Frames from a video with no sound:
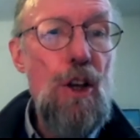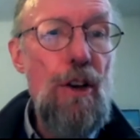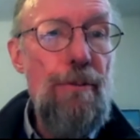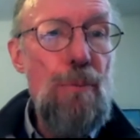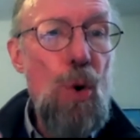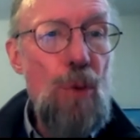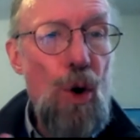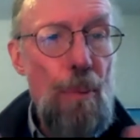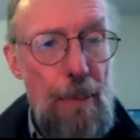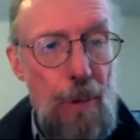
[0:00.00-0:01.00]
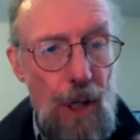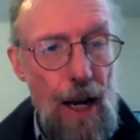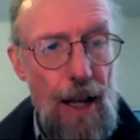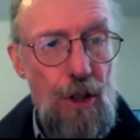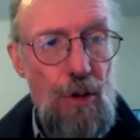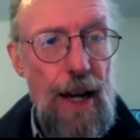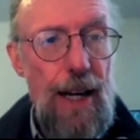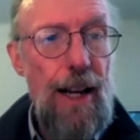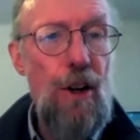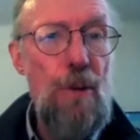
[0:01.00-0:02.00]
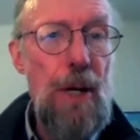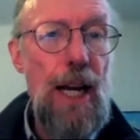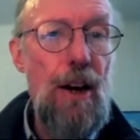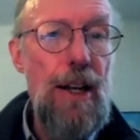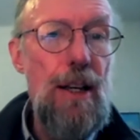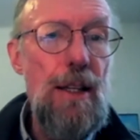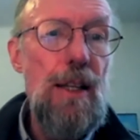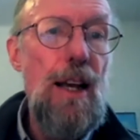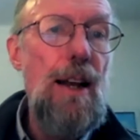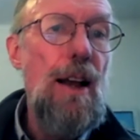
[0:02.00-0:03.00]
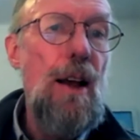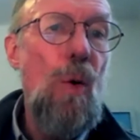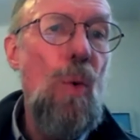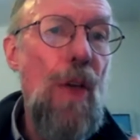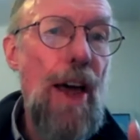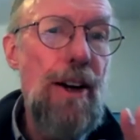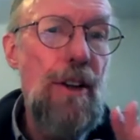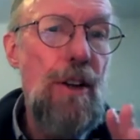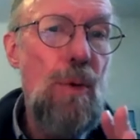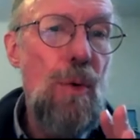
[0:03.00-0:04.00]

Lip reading: you have more and more people concentrated in urban areas that are